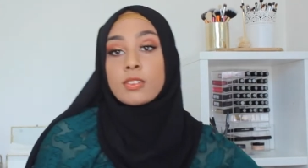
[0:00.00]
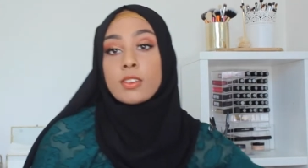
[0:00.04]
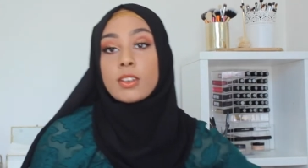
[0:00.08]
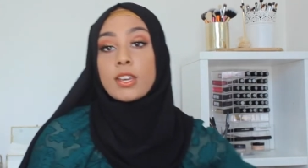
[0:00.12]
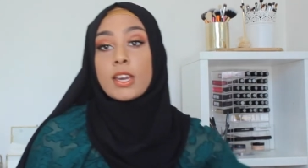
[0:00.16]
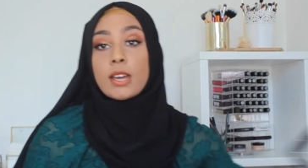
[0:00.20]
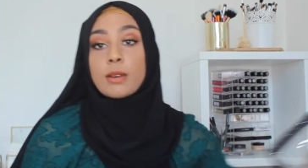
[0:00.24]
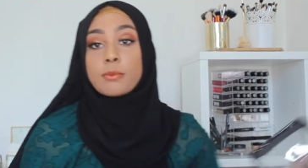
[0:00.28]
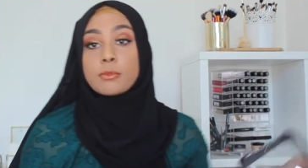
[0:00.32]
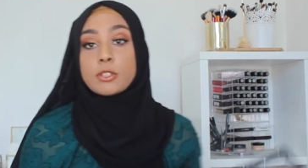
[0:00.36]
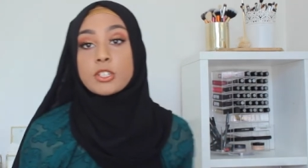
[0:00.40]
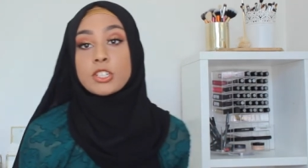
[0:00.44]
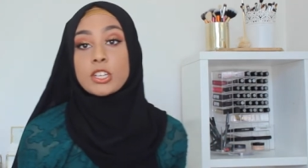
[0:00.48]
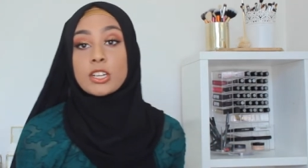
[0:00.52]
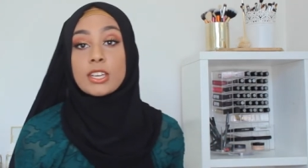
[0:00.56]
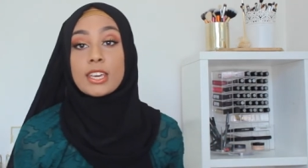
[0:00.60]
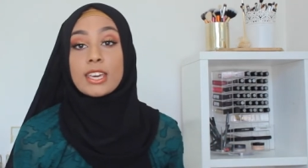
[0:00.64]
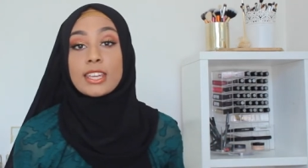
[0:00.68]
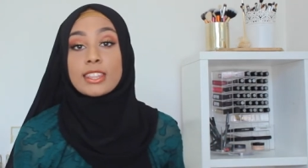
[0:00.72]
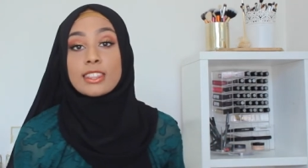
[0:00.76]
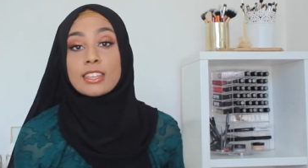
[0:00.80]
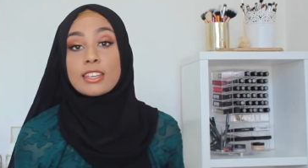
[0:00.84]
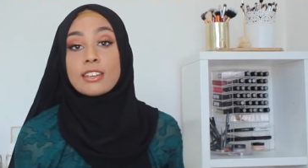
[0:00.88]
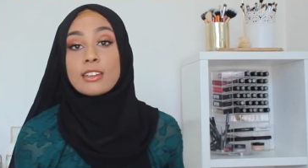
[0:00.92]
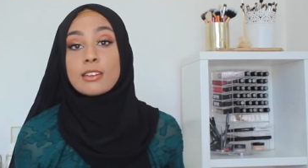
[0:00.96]
Okay, I'm just going to
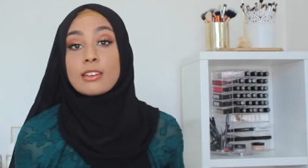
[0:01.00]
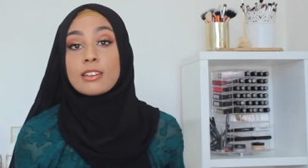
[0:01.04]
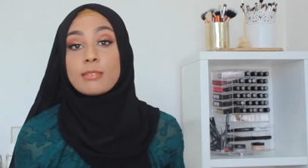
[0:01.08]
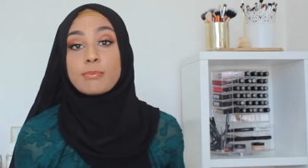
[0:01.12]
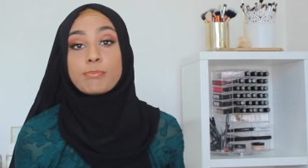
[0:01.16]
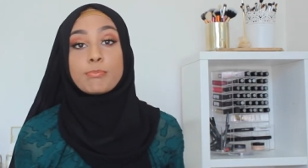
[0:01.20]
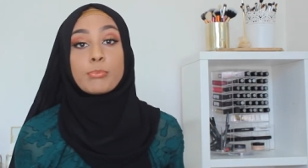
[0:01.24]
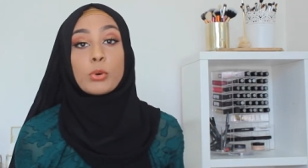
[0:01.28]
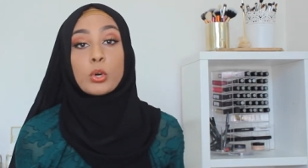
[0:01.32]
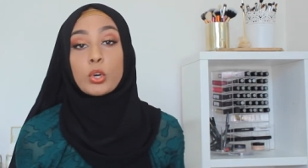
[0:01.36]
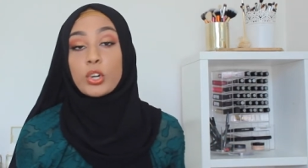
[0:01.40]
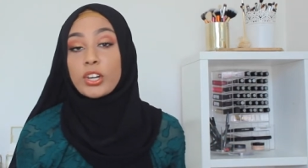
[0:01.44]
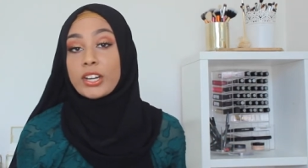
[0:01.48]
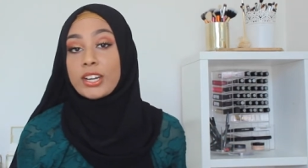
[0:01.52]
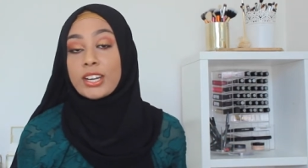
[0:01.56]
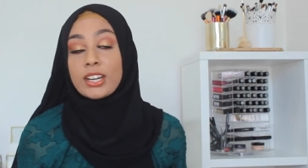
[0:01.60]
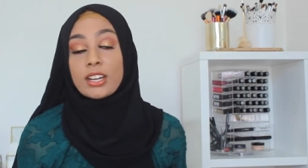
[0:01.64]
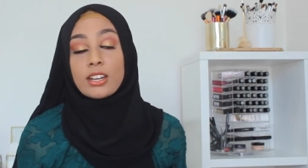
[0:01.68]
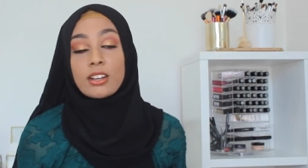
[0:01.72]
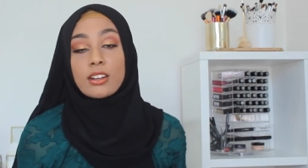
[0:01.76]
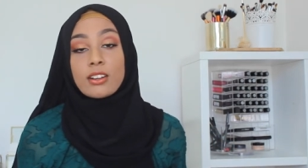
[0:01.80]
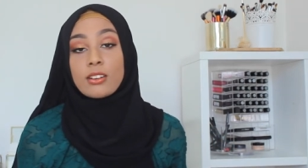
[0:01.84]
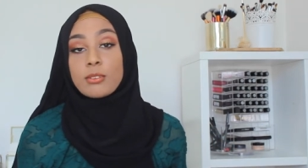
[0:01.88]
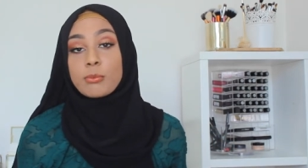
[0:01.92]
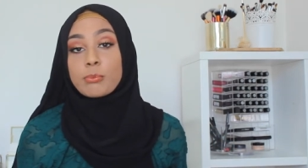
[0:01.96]
get the
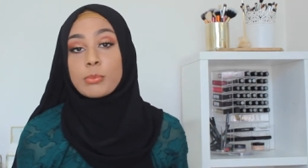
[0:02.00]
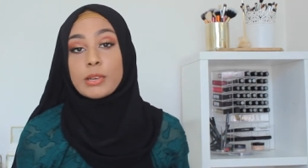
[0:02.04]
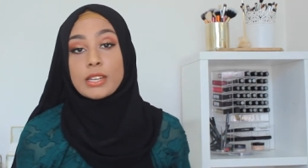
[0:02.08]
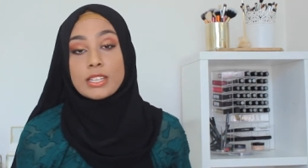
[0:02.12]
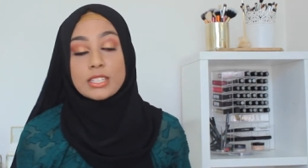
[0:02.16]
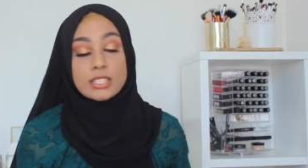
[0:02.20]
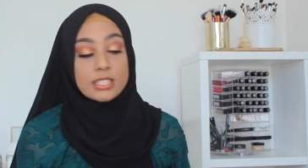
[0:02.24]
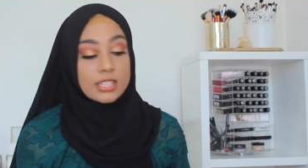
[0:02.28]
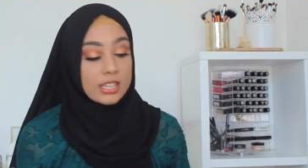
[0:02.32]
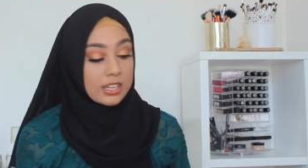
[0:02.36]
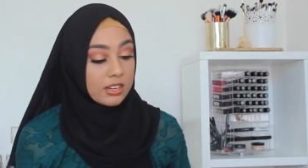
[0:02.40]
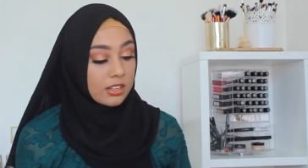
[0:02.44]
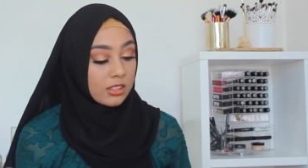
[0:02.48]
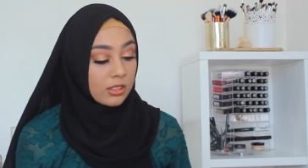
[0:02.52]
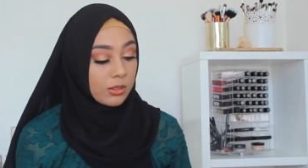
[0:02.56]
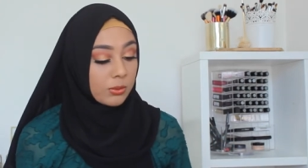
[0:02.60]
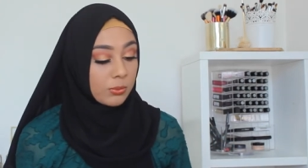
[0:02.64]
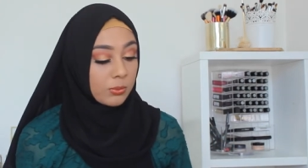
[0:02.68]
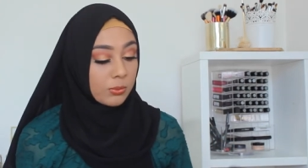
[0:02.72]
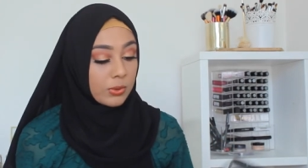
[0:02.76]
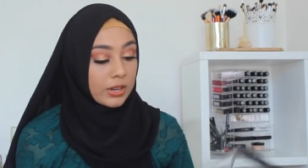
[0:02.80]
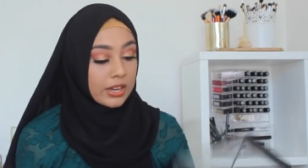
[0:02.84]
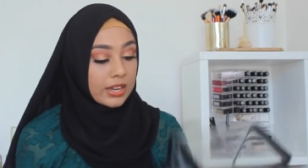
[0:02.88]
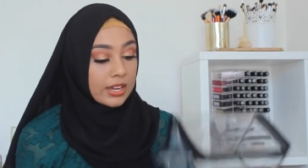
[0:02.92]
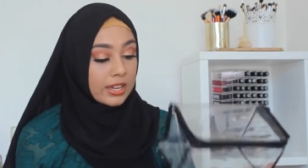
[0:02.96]
boring bits out of the
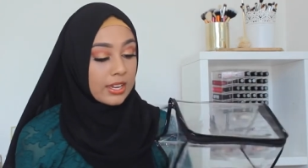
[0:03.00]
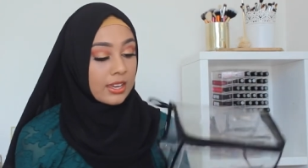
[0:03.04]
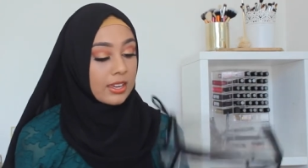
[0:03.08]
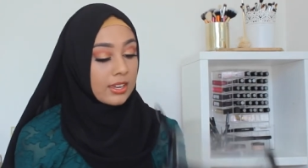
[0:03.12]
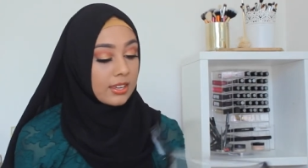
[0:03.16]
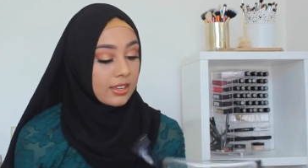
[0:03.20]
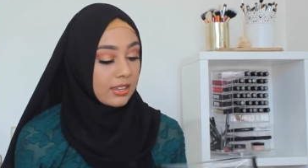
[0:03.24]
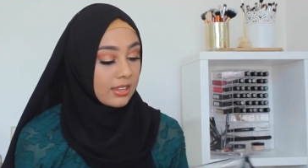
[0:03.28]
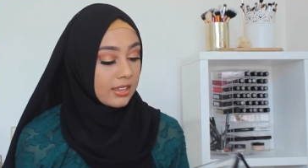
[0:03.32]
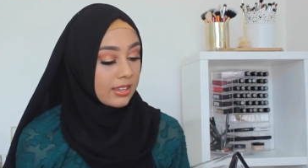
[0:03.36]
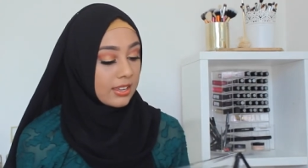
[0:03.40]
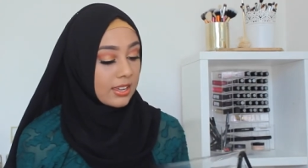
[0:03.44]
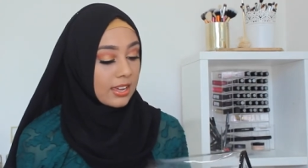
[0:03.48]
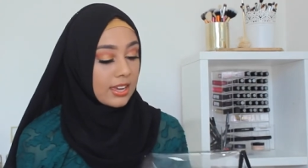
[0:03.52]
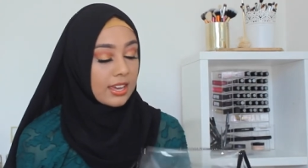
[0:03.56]
way.